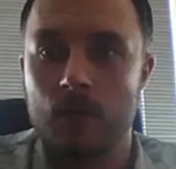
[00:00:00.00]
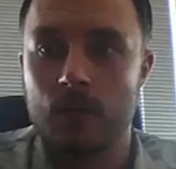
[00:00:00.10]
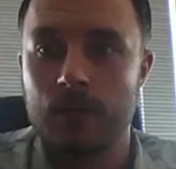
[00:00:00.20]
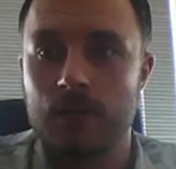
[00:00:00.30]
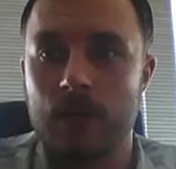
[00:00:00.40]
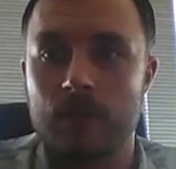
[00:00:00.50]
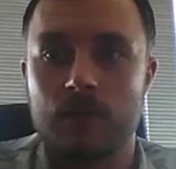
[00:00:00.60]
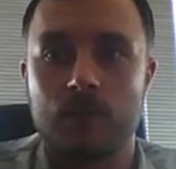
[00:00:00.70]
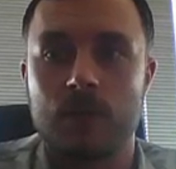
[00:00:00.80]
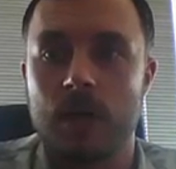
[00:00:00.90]
we do that
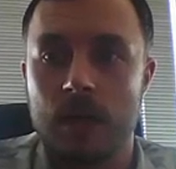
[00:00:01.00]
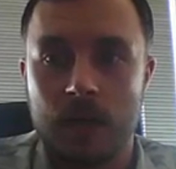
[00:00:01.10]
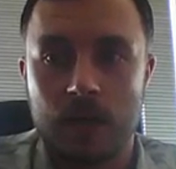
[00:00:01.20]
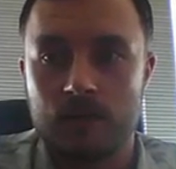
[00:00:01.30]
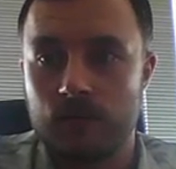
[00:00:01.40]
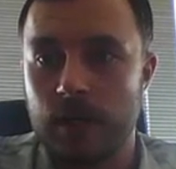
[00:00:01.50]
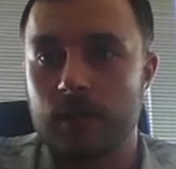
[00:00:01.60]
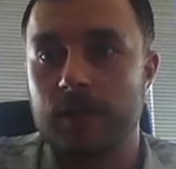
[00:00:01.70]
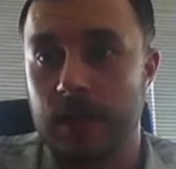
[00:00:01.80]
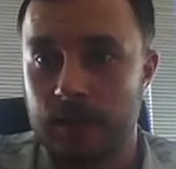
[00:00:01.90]
for
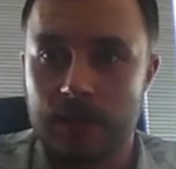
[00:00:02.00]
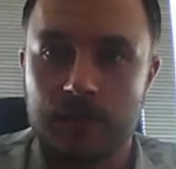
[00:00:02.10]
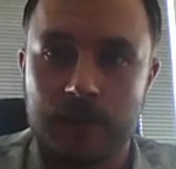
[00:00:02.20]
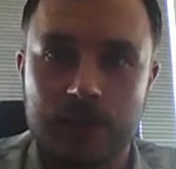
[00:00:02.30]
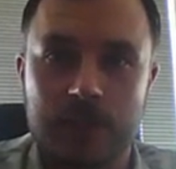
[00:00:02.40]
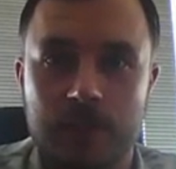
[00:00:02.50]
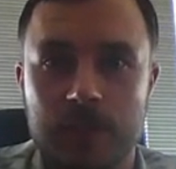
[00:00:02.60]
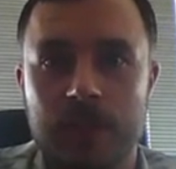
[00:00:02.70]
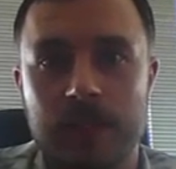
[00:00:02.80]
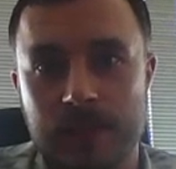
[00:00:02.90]
regular data definition
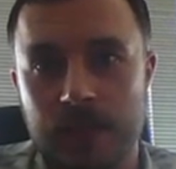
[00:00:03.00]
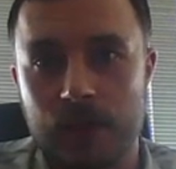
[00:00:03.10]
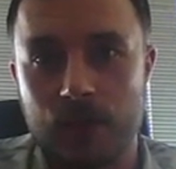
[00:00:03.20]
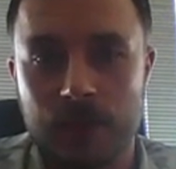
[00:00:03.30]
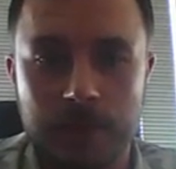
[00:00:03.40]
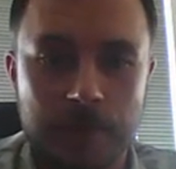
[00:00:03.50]
template in Sitecore.